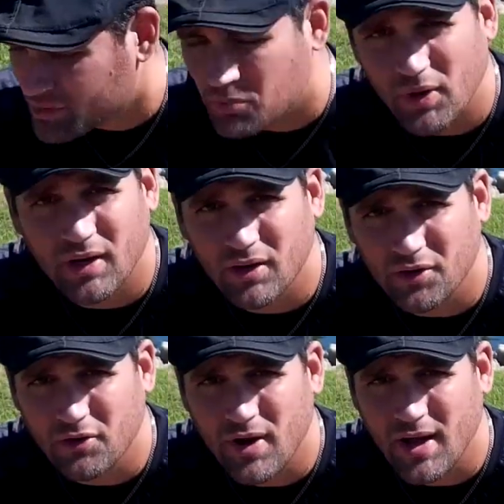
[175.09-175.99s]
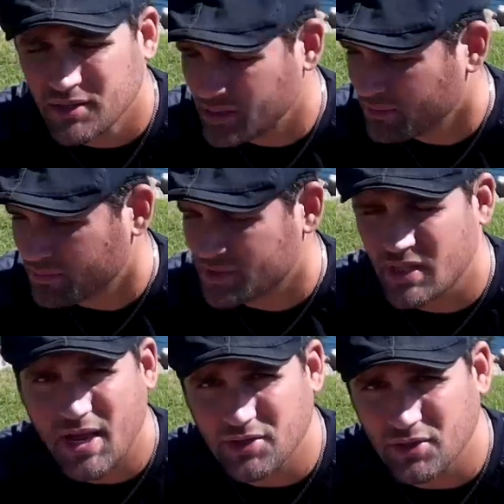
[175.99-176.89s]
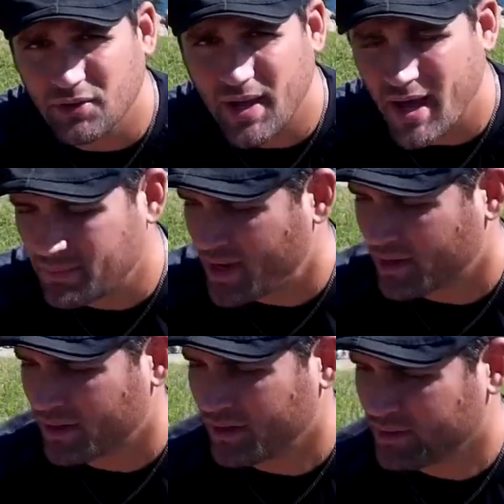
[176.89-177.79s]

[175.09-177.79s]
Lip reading: spread it on your rod tip and slide your new guide back on.